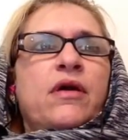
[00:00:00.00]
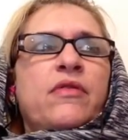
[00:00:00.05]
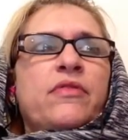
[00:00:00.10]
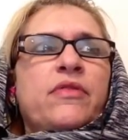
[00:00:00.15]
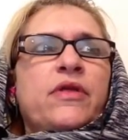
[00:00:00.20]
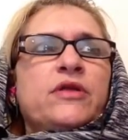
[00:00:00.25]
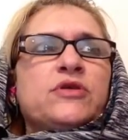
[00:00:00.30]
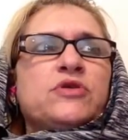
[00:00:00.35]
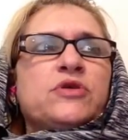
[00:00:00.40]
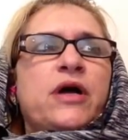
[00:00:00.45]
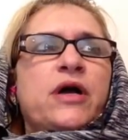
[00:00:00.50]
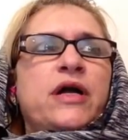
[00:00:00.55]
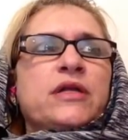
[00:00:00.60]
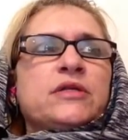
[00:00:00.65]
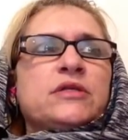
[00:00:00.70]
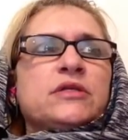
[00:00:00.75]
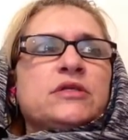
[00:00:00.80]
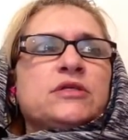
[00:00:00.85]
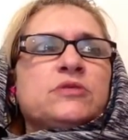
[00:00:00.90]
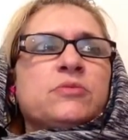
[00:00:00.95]
They tried
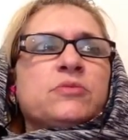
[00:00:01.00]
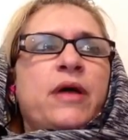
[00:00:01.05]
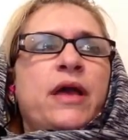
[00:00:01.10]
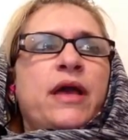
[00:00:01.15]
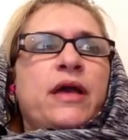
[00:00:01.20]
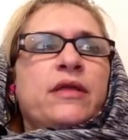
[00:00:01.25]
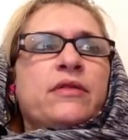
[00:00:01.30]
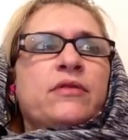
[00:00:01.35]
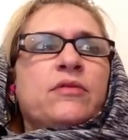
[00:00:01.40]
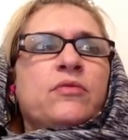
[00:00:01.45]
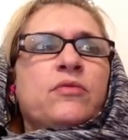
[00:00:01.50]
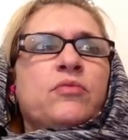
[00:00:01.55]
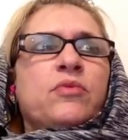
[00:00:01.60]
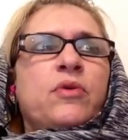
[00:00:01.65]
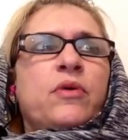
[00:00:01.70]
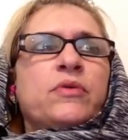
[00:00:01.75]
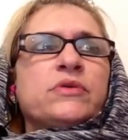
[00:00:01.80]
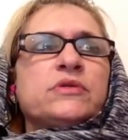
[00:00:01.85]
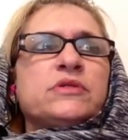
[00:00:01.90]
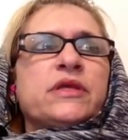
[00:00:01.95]
to explain
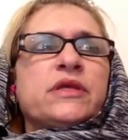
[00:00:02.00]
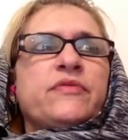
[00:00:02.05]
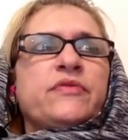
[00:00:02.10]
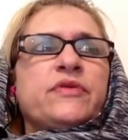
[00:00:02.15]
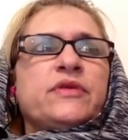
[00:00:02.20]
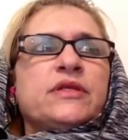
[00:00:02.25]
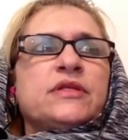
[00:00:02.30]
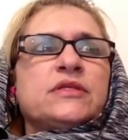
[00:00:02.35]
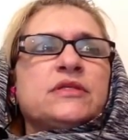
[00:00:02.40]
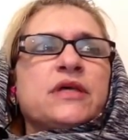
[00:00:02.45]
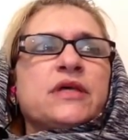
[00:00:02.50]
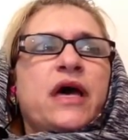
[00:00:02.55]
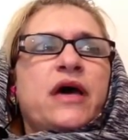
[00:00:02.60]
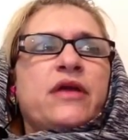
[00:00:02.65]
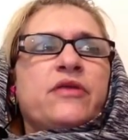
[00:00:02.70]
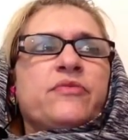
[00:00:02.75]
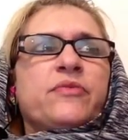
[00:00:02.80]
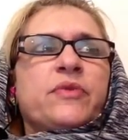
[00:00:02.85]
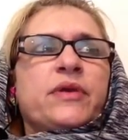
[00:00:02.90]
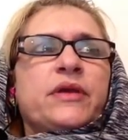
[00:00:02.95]
what was living inside
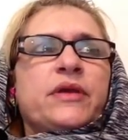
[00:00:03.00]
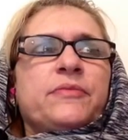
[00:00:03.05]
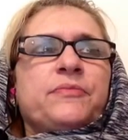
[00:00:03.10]
of me.